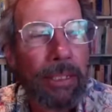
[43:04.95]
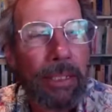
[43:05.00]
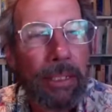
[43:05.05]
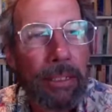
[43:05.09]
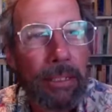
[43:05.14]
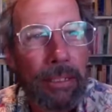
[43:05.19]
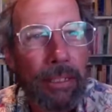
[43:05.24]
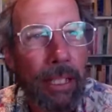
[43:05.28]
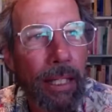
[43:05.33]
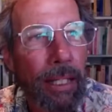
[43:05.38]
in
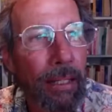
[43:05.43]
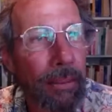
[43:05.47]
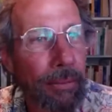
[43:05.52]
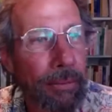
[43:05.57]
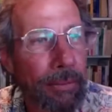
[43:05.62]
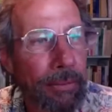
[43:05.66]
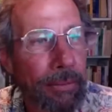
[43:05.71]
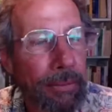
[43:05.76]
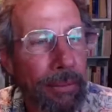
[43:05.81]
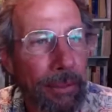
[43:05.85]
a
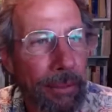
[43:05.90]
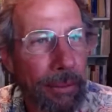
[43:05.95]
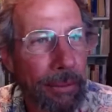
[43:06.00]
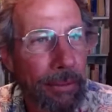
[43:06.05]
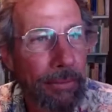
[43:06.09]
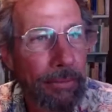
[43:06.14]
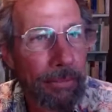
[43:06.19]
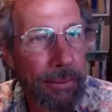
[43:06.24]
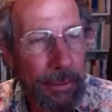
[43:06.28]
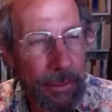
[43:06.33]
town
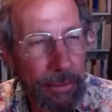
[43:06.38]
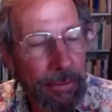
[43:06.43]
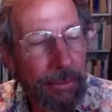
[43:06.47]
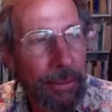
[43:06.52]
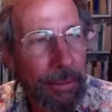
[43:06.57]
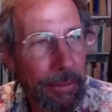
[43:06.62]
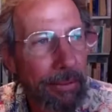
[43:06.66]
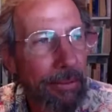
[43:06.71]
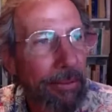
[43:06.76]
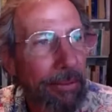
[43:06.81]

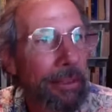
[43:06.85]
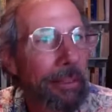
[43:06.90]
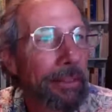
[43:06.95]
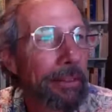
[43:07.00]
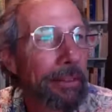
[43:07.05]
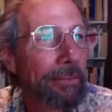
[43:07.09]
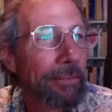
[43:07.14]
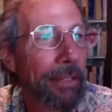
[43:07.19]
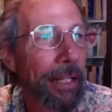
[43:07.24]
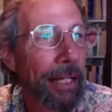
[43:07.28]

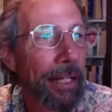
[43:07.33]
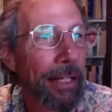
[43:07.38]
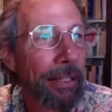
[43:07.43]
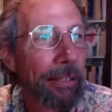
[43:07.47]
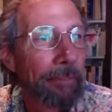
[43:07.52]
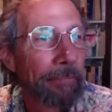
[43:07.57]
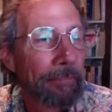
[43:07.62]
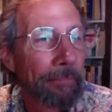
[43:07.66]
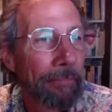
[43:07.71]
in Nevada,